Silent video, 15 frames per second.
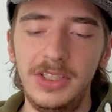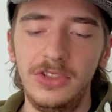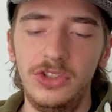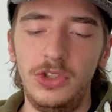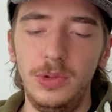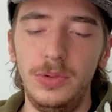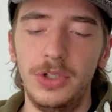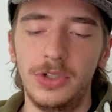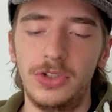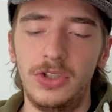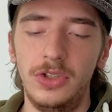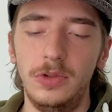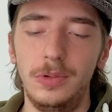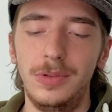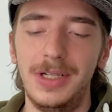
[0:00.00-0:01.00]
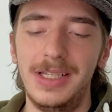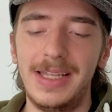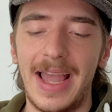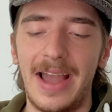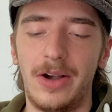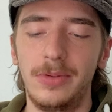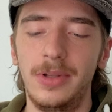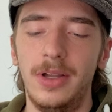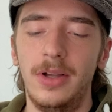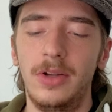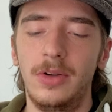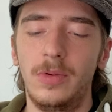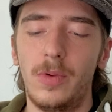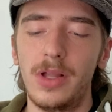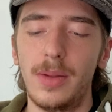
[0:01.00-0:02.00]
Junior, 2. Noun,
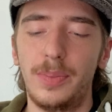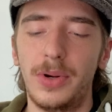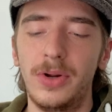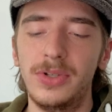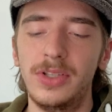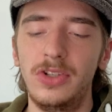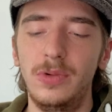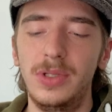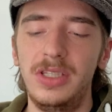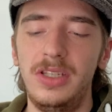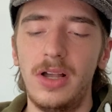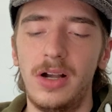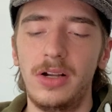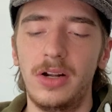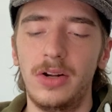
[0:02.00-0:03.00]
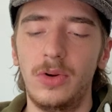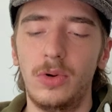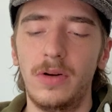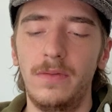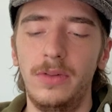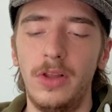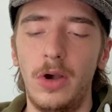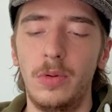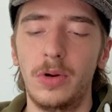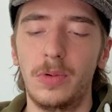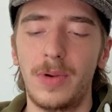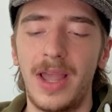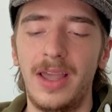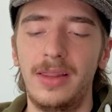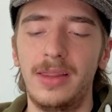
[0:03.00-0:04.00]
1. A person who is younger or of lower
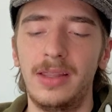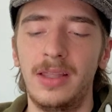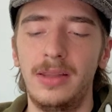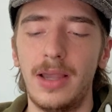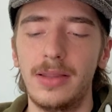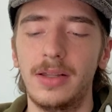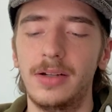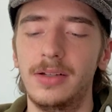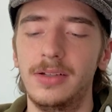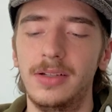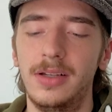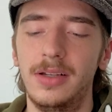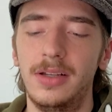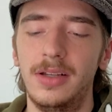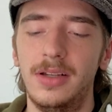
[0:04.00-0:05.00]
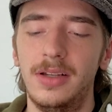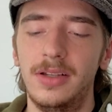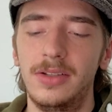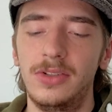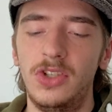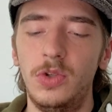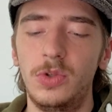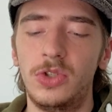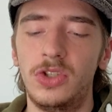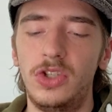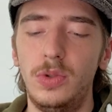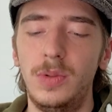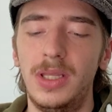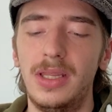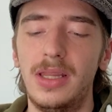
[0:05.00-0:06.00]
rank than another. 2. A
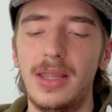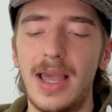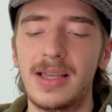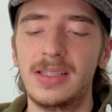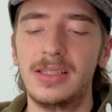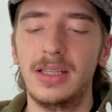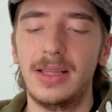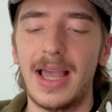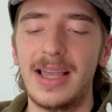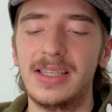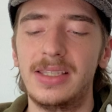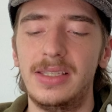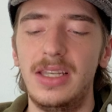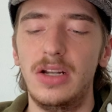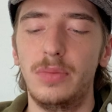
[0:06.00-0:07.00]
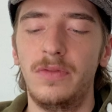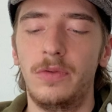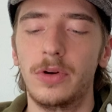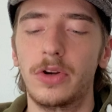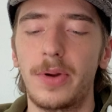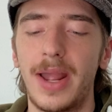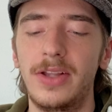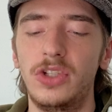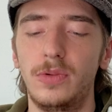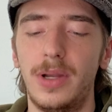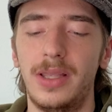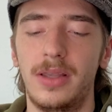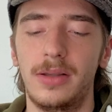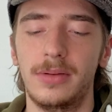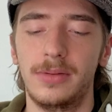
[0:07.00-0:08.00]
student in the next to last year before
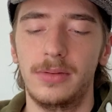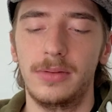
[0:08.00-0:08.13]
graduating.